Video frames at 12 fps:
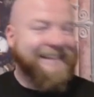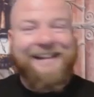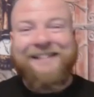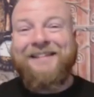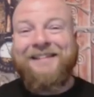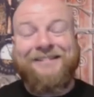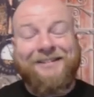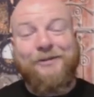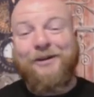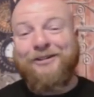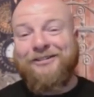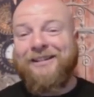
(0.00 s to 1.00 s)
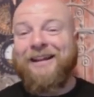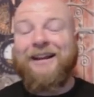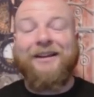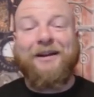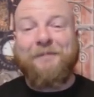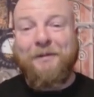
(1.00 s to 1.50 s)
this is a question that a
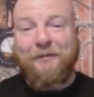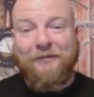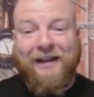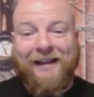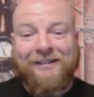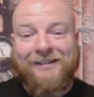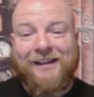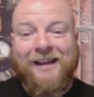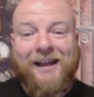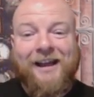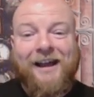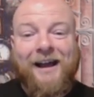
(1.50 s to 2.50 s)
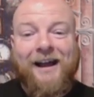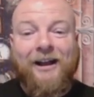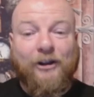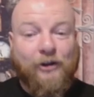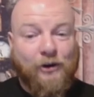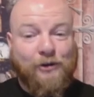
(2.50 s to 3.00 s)
lot of people have asked. Uh,
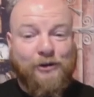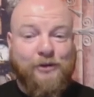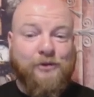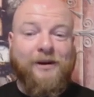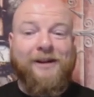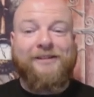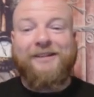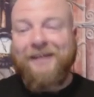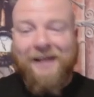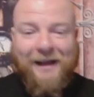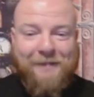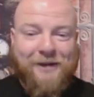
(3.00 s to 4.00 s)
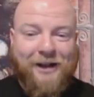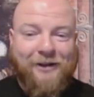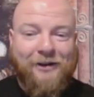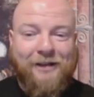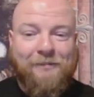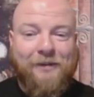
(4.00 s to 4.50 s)
girl, you crazy. I'm not
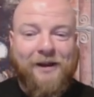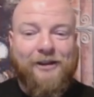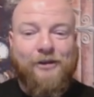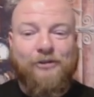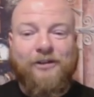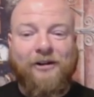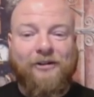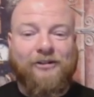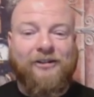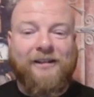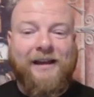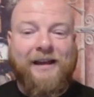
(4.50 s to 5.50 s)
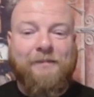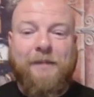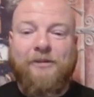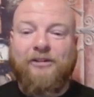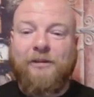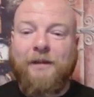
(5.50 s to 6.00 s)
going to combine huge characters like that. Maybe
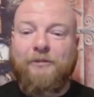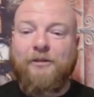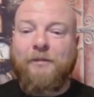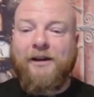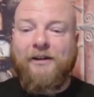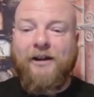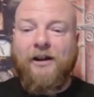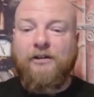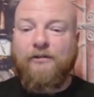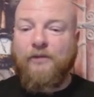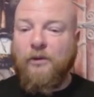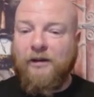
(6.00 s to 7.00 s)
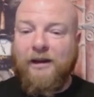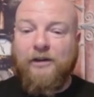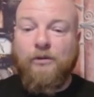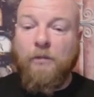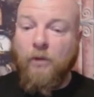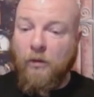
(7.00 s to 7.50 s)
sometimes a minor character folded into a more